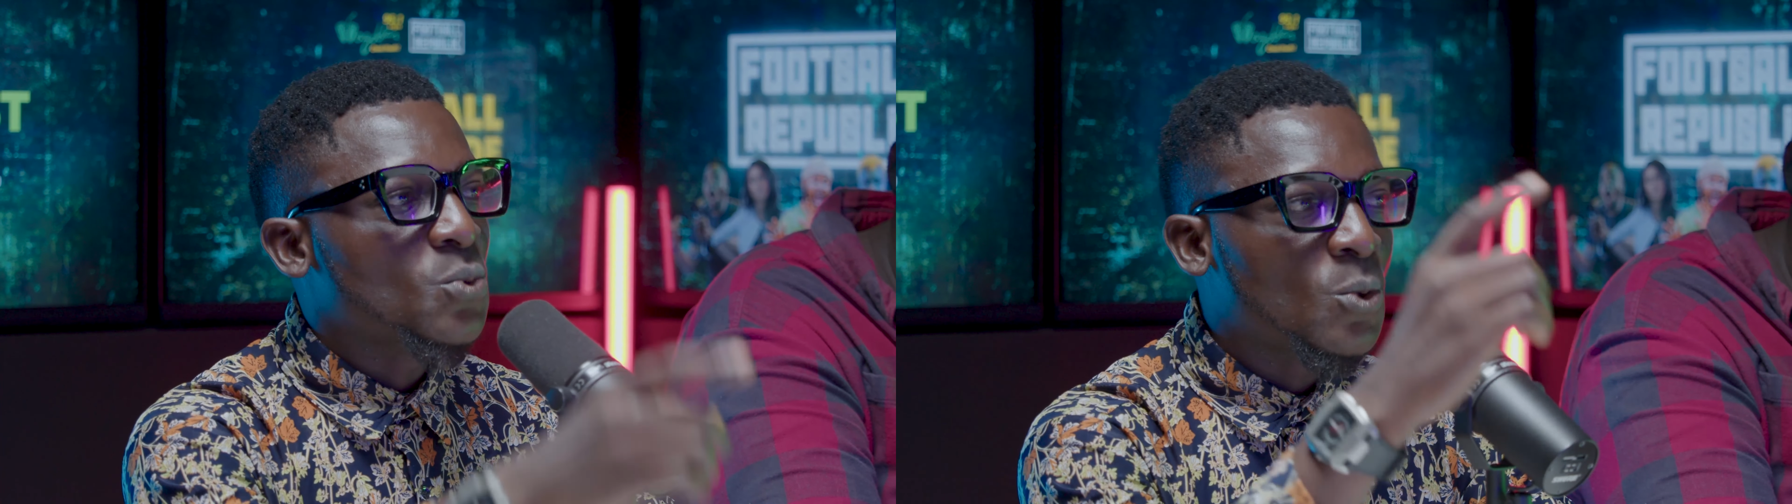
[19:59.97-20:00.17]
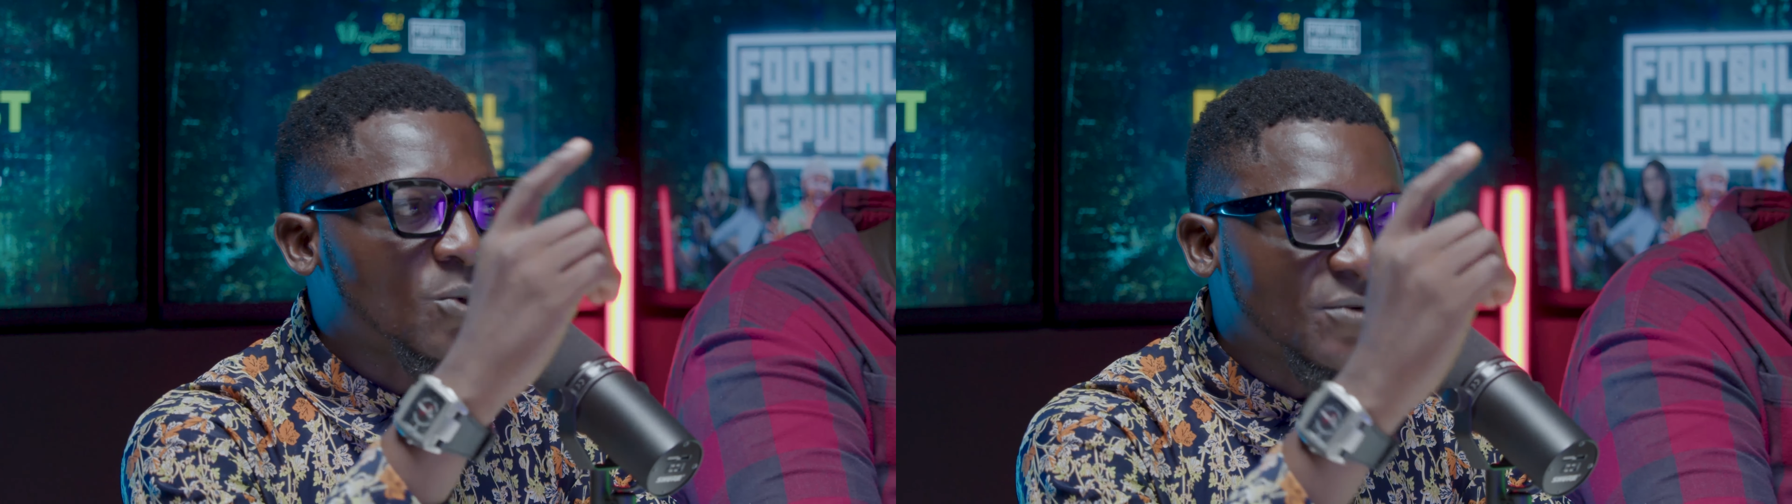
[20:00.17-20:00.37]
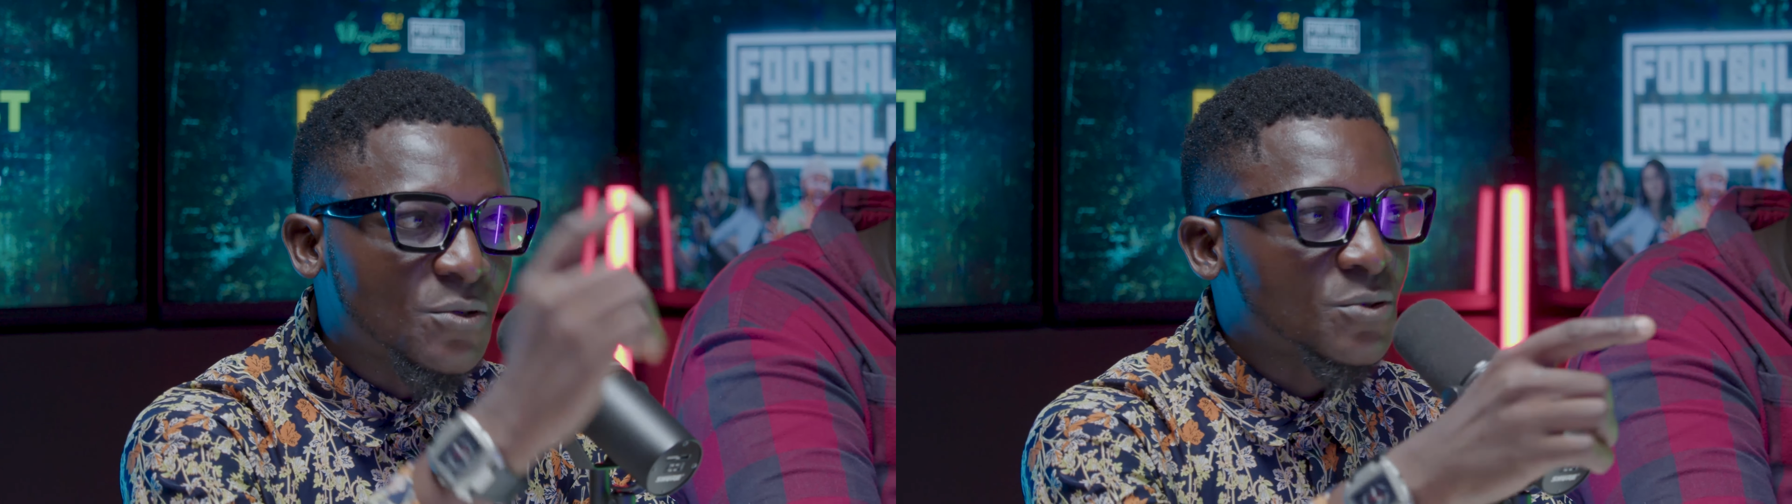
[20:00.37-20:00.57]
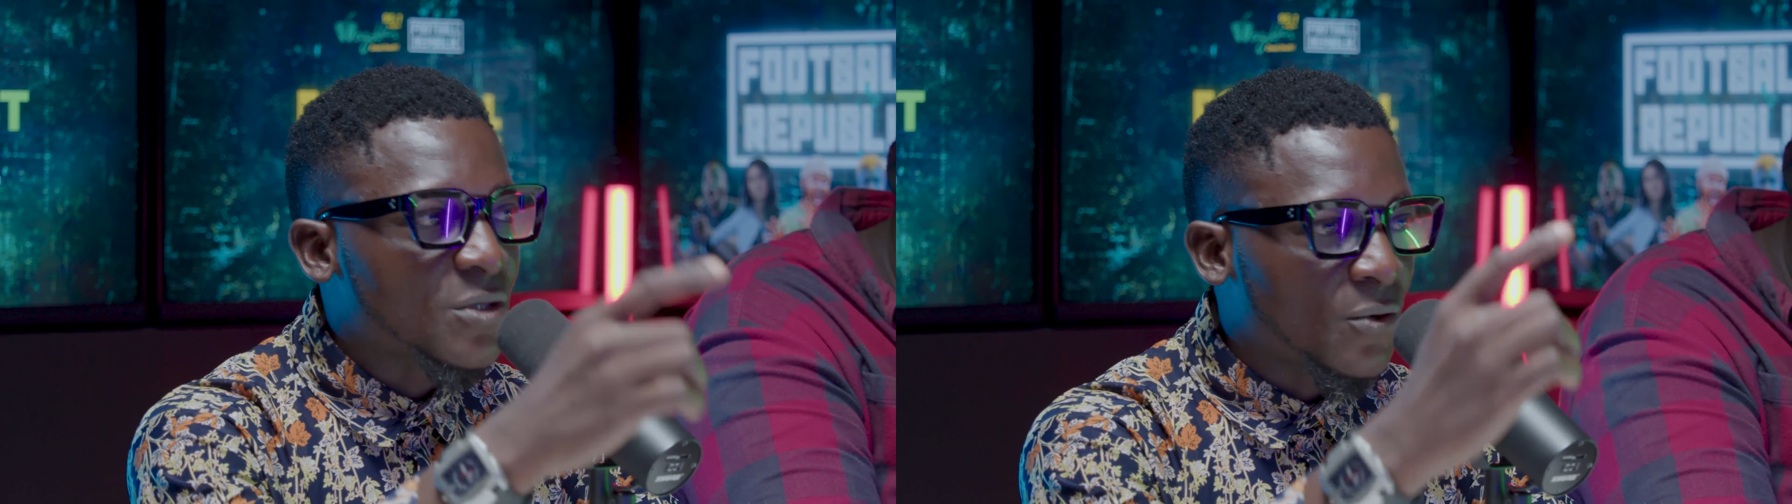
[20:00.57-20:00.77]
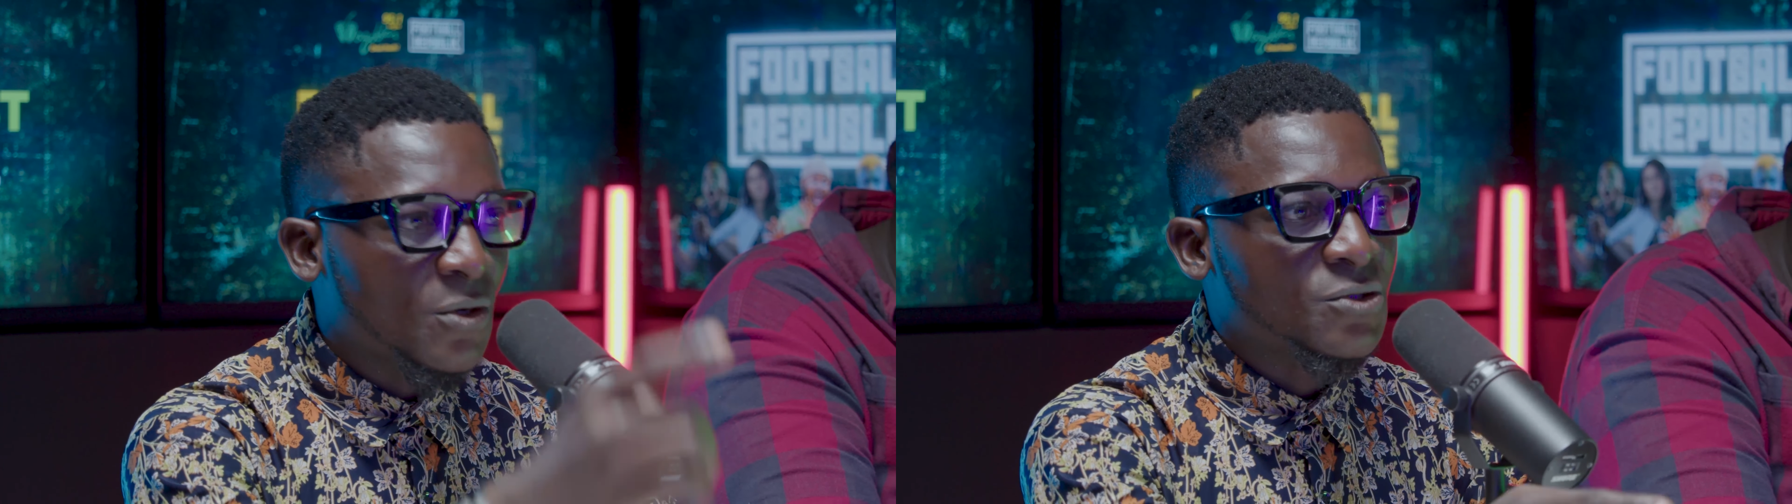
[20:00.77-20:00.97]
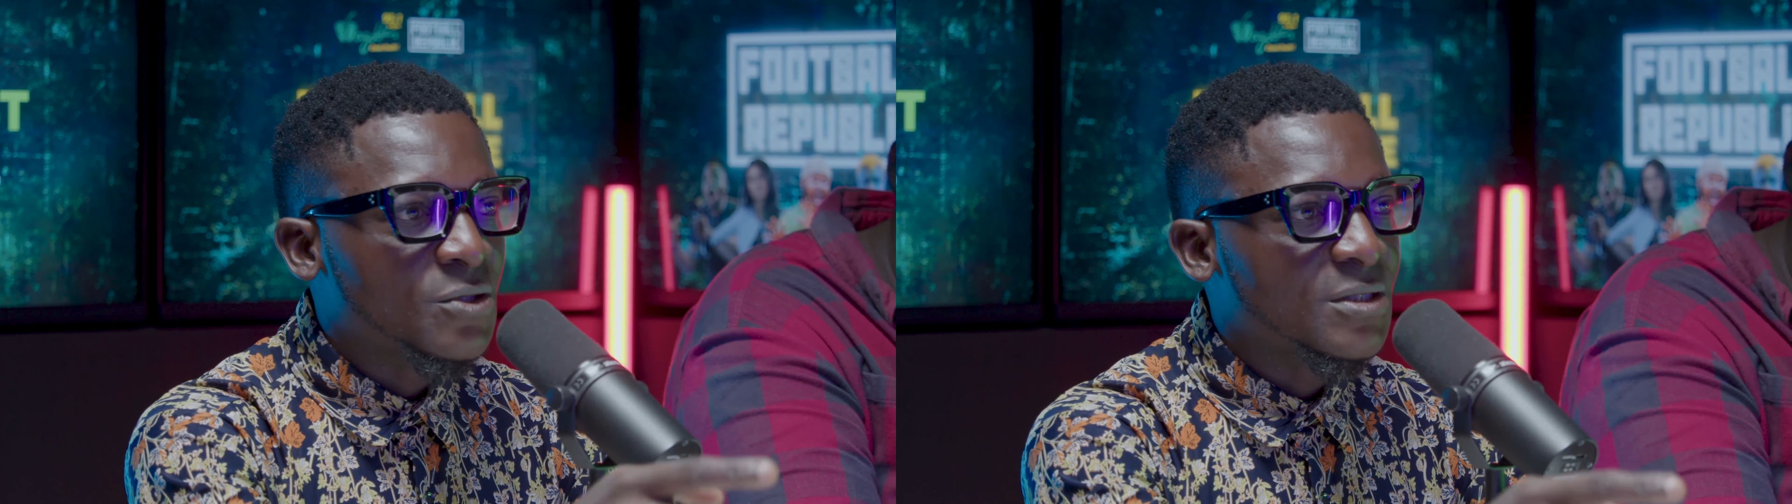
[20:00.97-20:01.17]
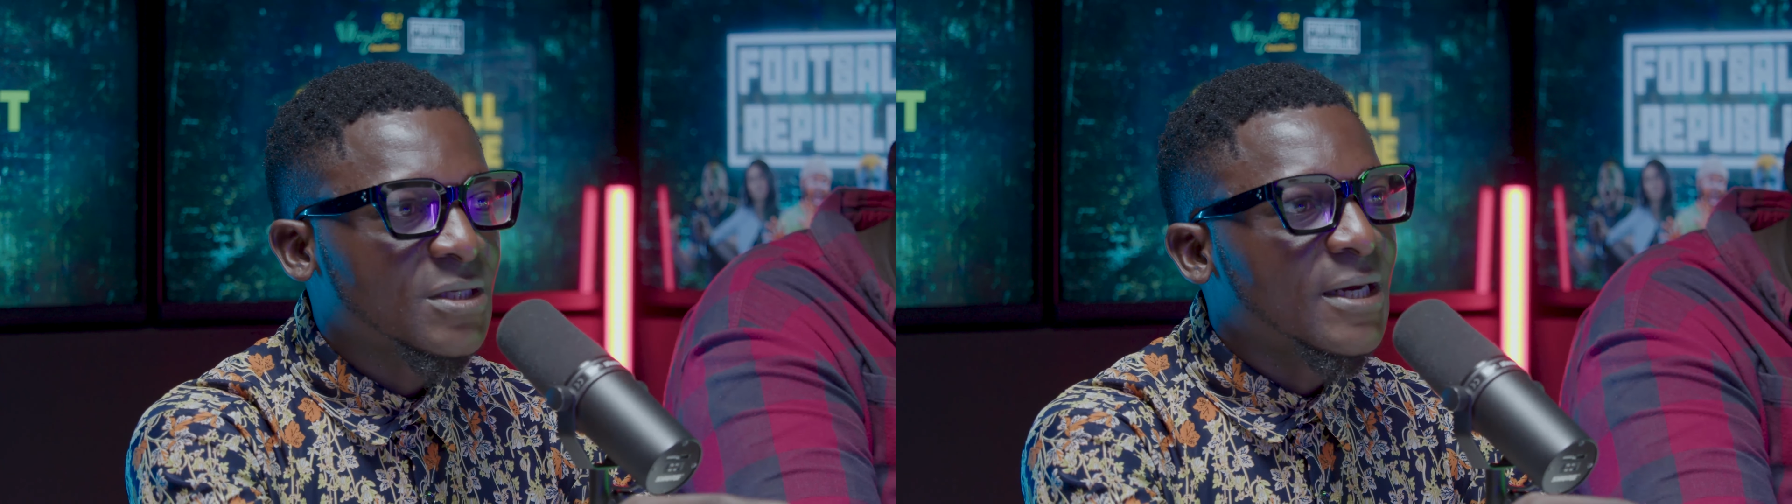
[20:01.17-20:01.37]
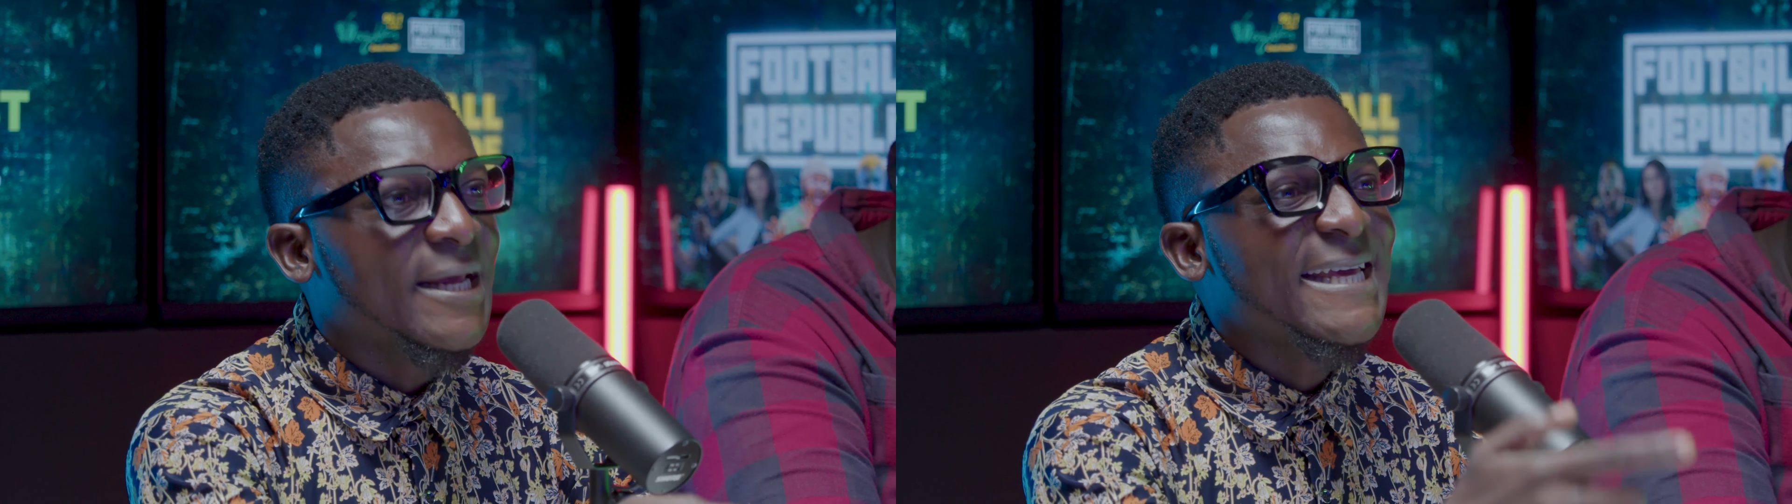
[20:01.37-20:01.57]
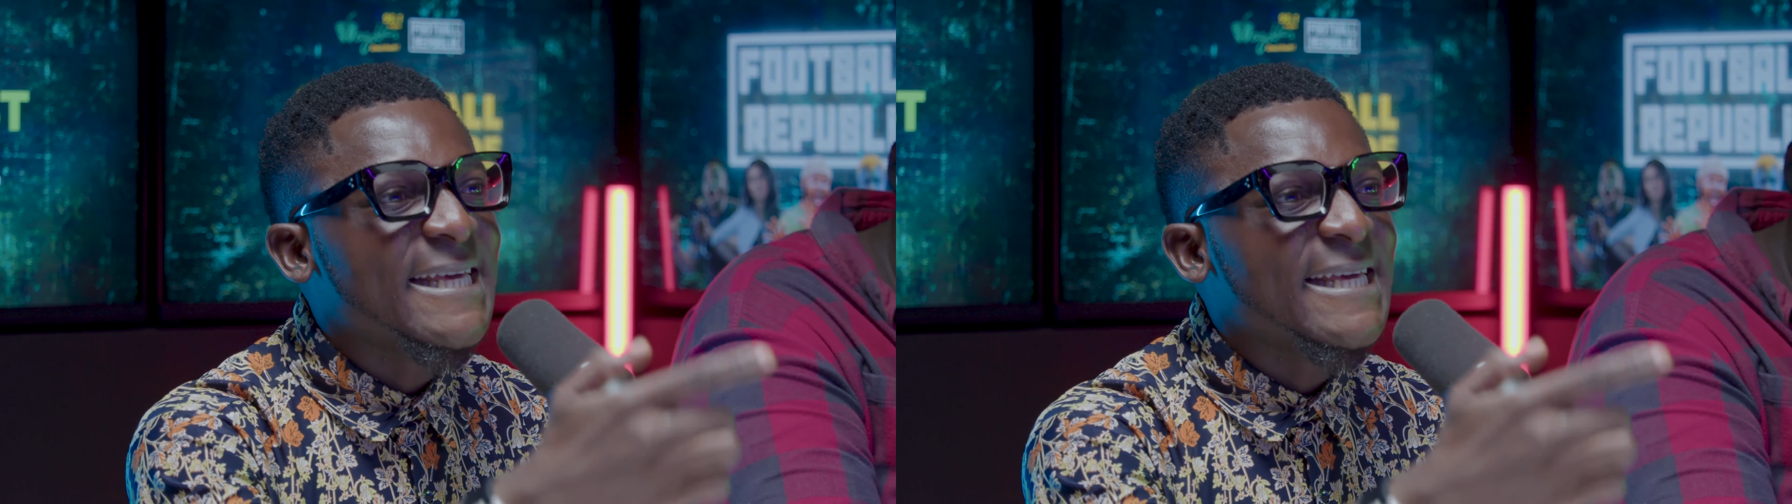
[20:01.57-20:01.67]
One of the rules and regulations is that